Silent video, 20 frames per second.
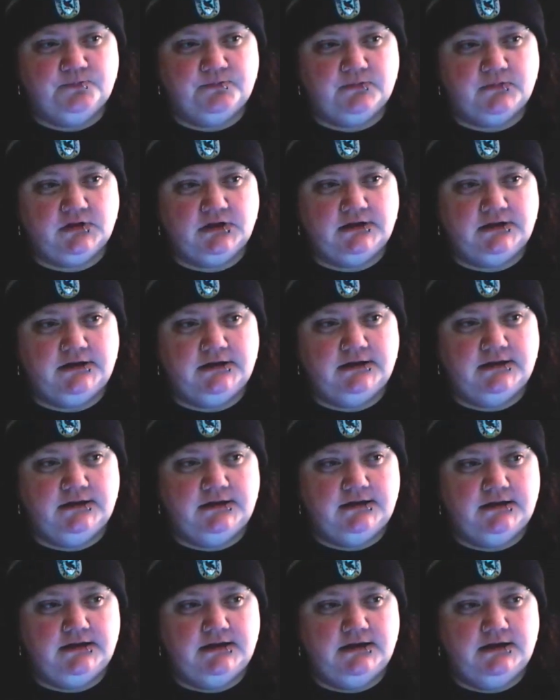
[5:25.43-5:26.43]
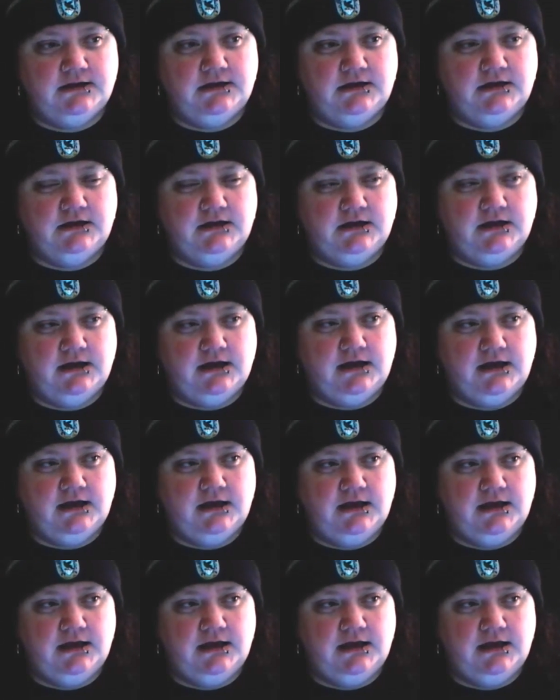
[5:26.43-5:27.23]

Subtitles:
[no speech]